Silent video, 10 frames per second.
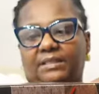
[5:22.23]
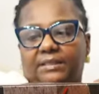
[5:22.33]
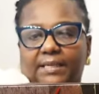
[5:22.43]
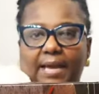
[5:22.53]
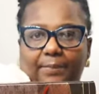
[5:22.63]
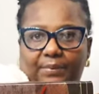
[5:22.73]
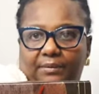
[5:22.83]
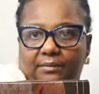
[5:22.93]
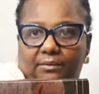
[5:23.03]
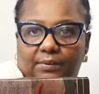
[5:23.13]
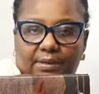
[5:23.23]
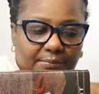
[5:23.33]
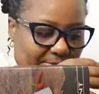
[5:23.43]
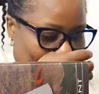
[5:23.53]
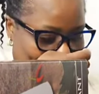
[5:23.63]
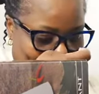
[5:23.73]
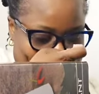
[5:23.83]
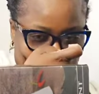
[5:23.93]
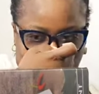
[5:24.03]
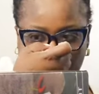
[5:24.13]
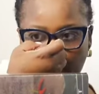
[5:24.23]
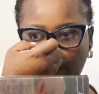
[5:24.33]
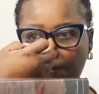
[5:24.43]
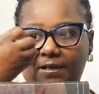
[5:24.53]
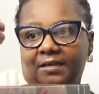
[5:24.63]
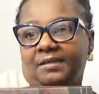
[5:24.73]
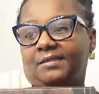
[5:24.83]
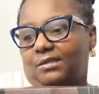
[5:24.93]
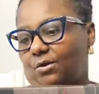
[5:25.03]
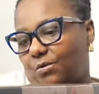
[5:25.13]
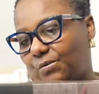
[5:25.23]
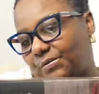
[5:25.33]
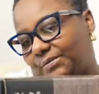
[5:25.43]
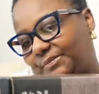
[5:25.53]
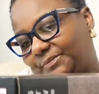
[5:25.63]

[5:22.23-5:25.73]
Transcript: and it didn't happen, okay? So,